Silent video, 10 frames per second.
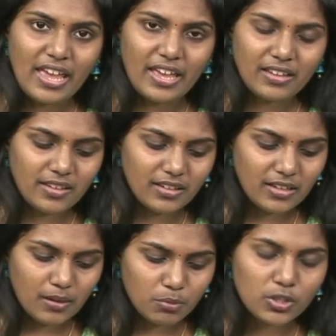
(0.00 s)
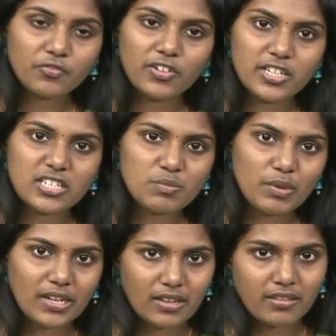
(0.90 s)
and then come to the first
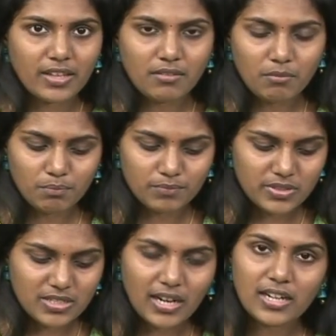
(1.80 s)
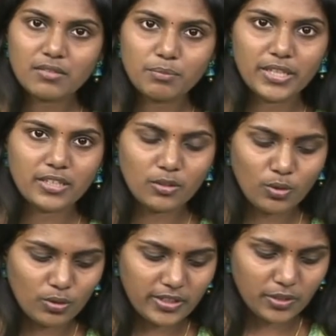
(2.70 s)
bead and then start making
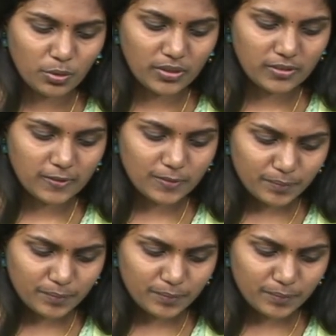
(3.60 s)
hole into it.